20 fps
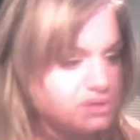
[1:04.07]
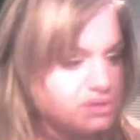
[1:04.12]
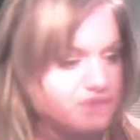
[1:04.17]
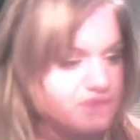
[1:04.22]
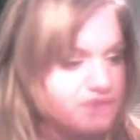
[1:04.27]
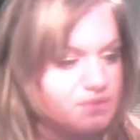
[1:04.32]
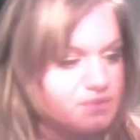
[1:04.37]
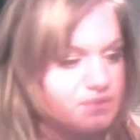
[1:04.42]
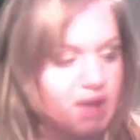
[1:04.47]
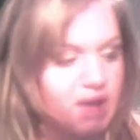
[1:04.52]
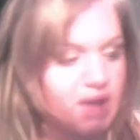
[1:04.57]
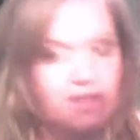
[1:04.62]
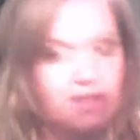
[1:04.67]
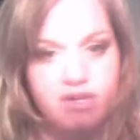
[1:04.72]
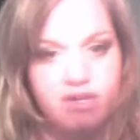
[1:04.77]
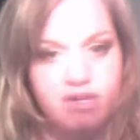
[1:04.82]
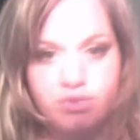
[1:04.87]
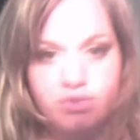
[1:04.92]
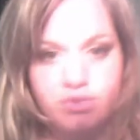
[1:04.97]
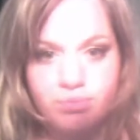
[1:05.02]
have to buy like a
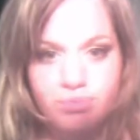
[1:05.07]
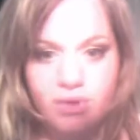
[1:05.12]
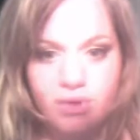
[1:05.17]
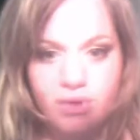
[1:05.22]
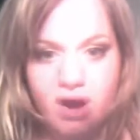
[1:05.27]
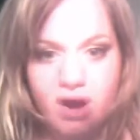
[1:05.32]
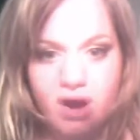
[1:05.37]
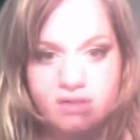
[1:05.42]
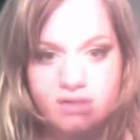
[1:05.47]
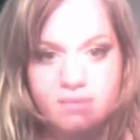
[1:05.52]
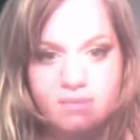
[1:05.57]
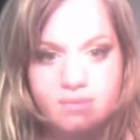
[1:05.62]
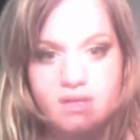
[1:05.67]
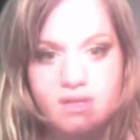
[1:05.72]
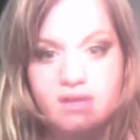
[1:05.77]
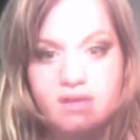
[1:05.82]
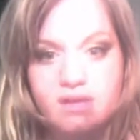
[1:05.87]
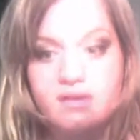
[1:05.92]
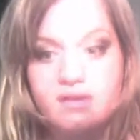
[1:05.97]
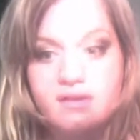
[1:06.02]
new bra or
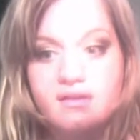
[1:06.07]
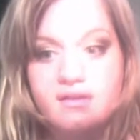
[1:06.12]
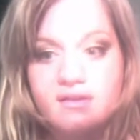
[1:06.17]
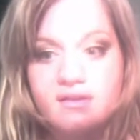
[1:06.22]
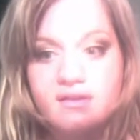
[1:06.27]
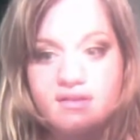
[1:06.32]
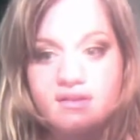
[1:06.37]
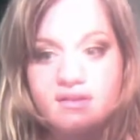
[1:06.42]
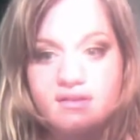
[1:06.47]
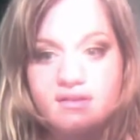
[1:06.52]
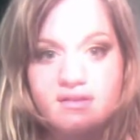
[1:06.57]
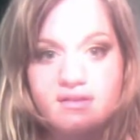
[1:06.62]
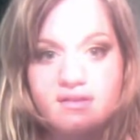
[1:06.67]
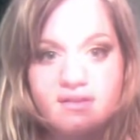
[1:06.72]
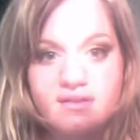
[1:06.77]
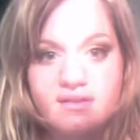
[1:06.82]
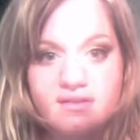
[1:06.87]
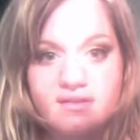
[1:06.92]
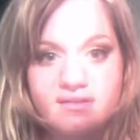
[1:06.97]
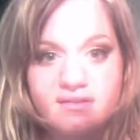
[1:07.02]
something
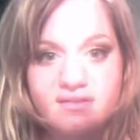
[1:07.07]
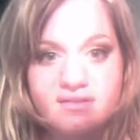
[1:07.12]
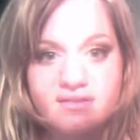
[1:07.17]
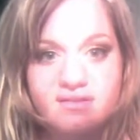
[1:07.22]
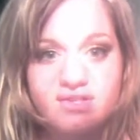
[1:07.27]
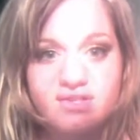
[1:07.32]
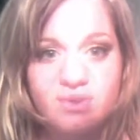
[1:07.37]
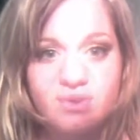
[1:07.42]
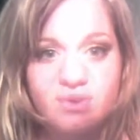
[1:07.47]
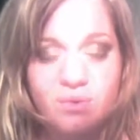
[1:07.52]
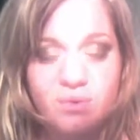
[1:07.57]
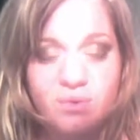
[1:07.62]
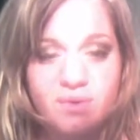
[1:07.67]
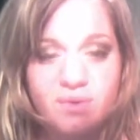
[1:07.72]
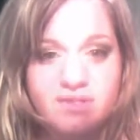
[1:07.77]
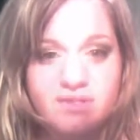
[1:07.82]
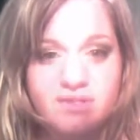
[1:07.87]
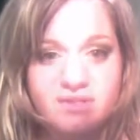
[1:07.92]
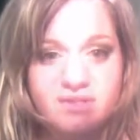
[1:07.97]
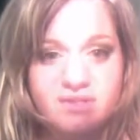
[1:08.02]
because your old
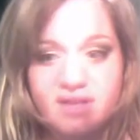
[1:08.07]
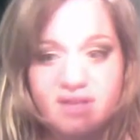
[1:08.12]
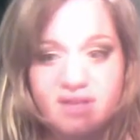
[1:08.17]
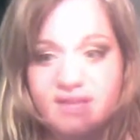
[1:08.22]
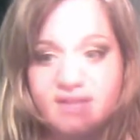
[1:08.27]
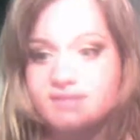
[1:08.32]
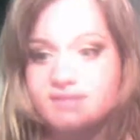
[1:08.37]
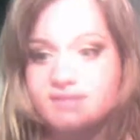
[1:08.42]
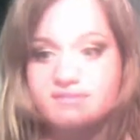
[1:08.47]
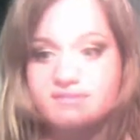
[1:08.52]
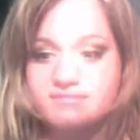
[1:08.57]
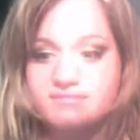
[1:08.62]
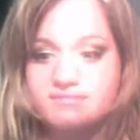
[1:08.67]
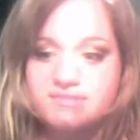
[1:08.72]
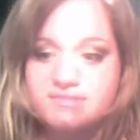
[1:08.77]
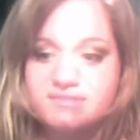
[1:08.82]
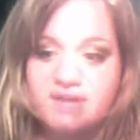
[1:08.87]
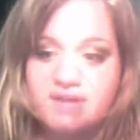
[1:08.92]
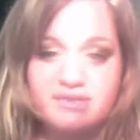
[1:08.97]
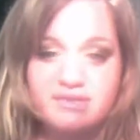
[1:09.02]
ones are like
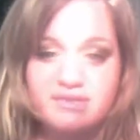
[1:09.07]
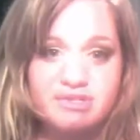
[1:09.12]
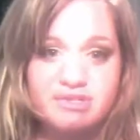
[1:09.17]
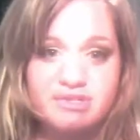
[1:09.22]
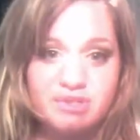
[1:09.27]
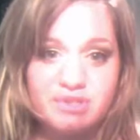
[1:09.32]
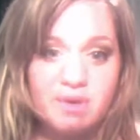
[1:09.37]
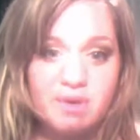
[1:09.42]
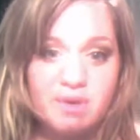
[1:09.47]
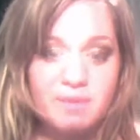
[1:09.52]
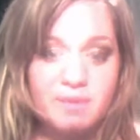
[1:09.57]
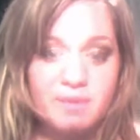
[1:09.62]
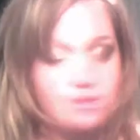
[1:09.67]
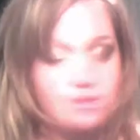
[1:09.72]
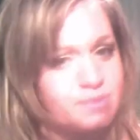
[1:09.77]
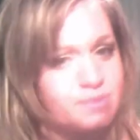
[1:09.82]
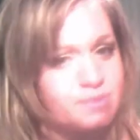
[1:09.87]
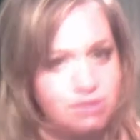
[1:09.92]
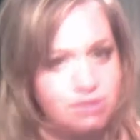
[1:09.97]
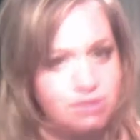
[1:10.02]
not really doing what they're
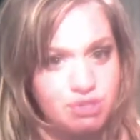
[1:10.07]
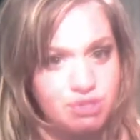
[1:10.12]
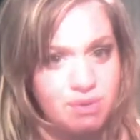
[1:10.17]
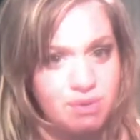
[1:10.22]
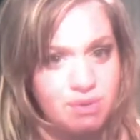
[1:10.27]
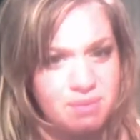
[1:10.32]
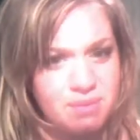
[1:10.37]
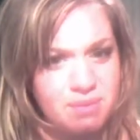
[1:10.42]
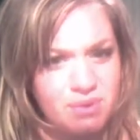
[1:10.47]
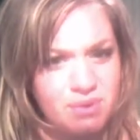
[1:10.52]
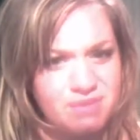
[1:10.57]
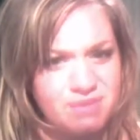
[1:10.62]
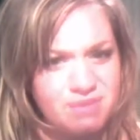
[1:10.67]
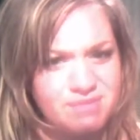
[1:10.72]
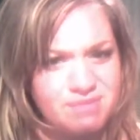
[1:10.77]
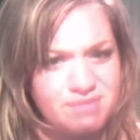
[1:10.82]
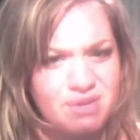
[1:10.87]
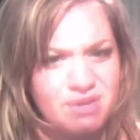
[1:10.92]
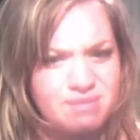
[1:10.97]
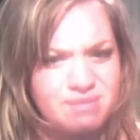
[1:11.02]
supposed to do anymore,
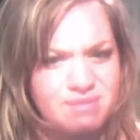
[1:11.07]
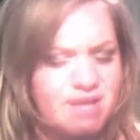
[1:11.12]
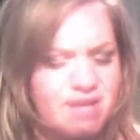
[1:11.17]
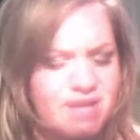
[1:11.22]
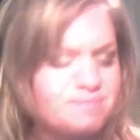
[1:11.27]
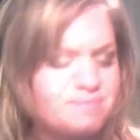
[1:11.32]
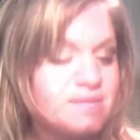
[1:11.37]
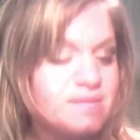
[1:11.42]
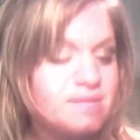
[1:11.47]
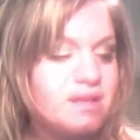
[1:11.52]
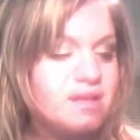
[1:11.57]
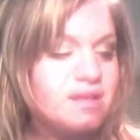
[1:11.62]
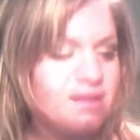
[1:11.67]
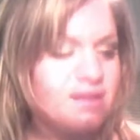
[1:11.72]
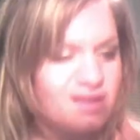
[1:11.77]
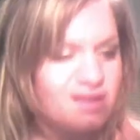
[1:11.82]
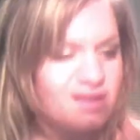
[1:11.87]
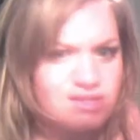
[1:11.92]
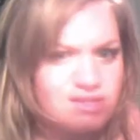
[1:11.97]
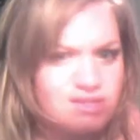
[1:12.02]
you know what I'm saying?
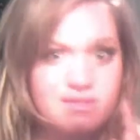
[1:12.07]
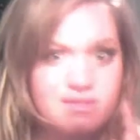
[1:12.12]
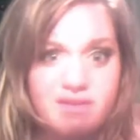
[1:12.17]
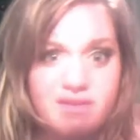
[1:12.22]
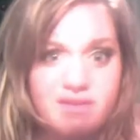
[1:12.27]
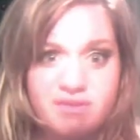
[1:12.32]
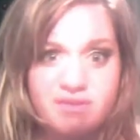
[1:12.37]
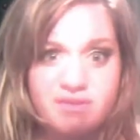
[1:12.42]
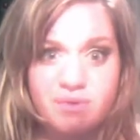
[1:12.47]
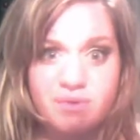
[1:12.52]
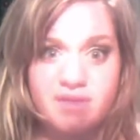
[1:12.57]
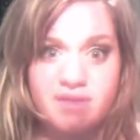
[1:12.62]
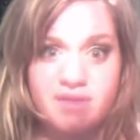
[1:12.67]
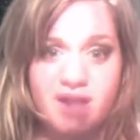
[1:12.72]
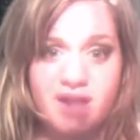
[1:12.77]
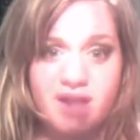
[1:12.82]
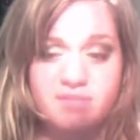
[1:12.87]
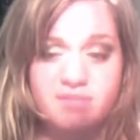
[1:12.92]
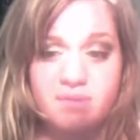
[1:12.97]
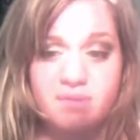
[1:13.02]
So I was kind of annoyed that I
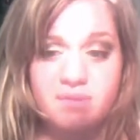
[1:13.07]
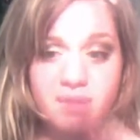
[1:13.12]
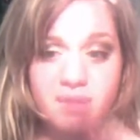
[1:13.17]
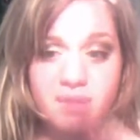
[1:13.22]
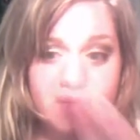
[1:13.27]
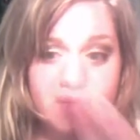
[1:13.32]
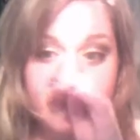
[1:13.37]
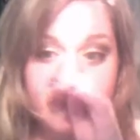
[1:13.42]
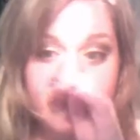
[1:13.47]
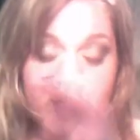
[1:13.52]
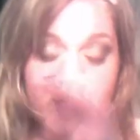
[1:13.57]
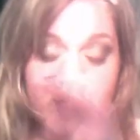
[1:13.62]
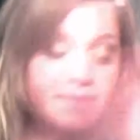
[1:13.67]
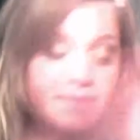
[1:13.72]
spent money on that,